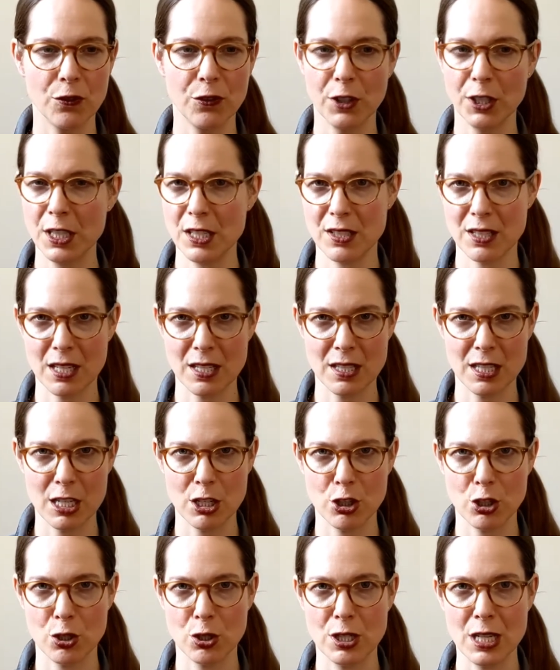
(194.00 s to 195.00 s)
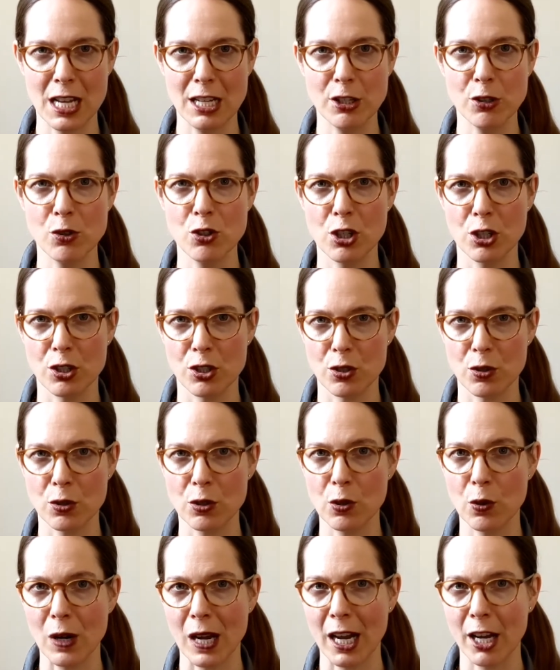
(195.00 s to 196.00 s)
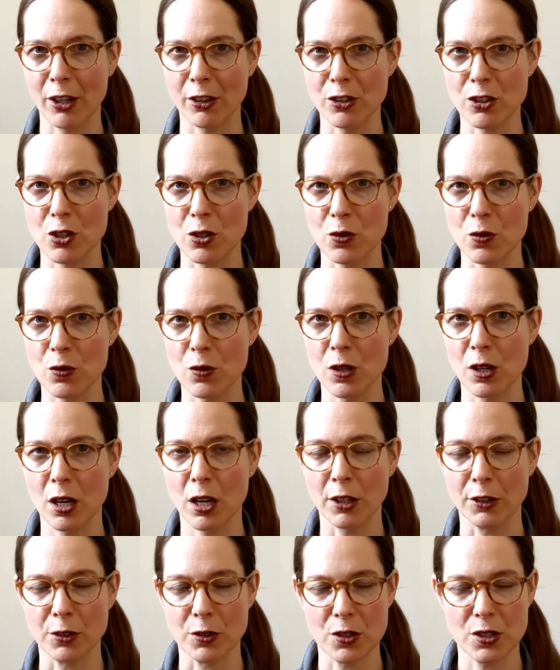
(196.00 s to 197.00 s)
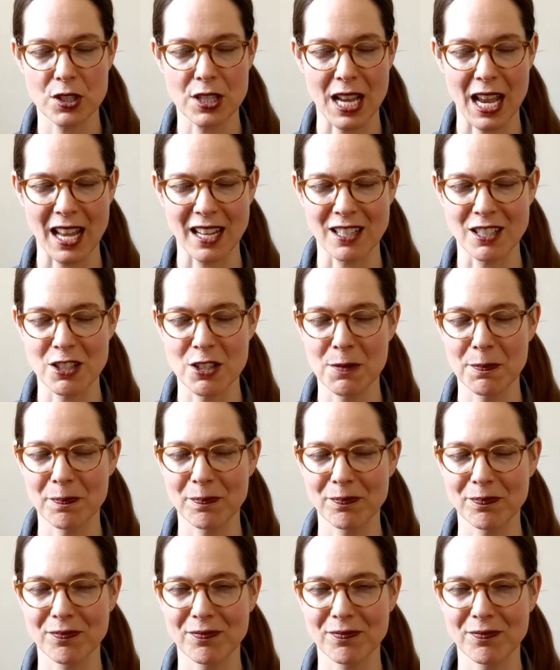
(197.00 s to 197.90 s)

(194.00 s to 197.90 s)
funny sensation that you just don't know how to understand.